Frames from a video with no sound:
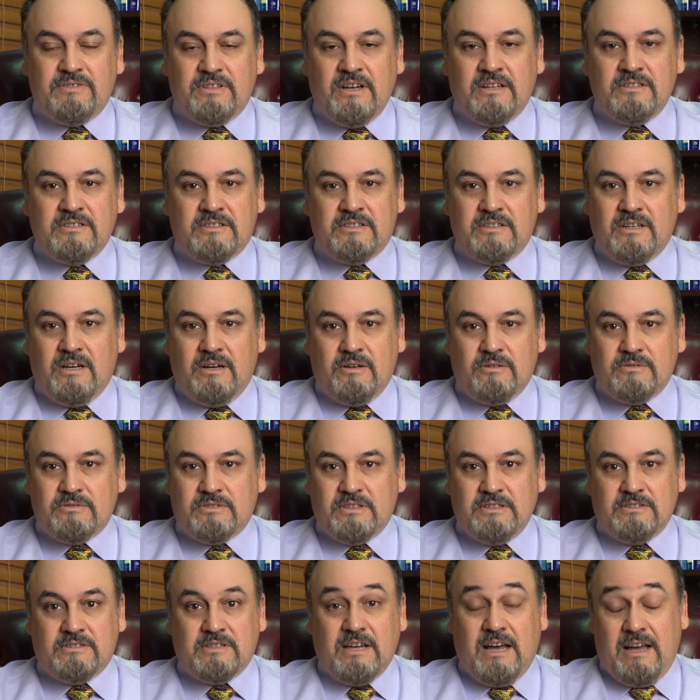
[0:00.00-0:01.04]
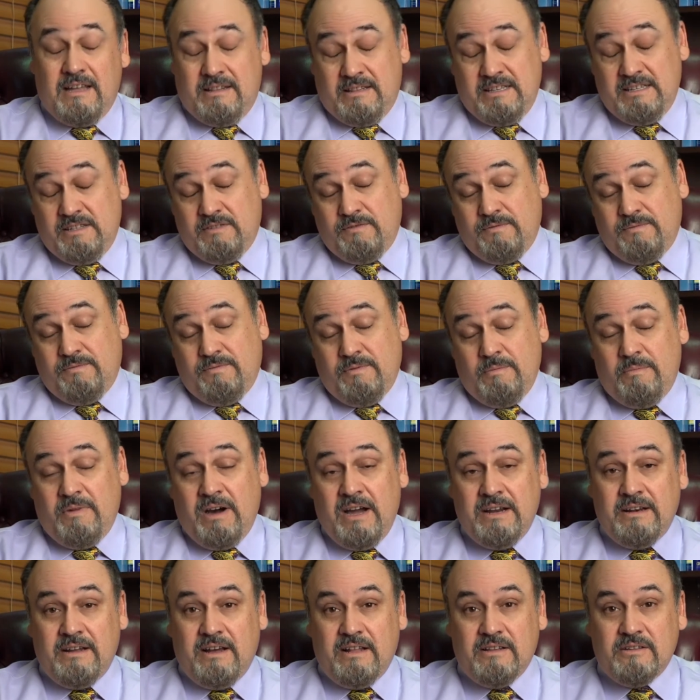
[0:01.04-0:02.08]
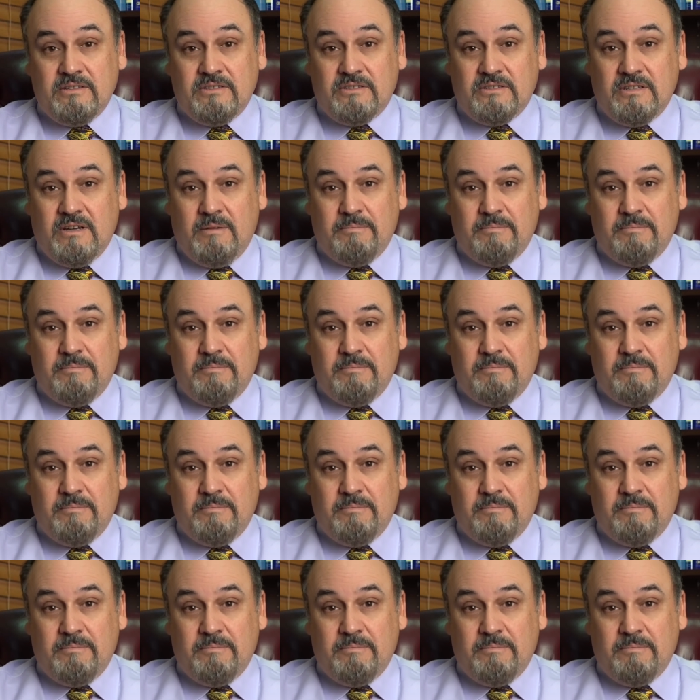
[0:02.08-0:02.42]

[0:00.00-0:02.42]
done so since, at least from my knowledge,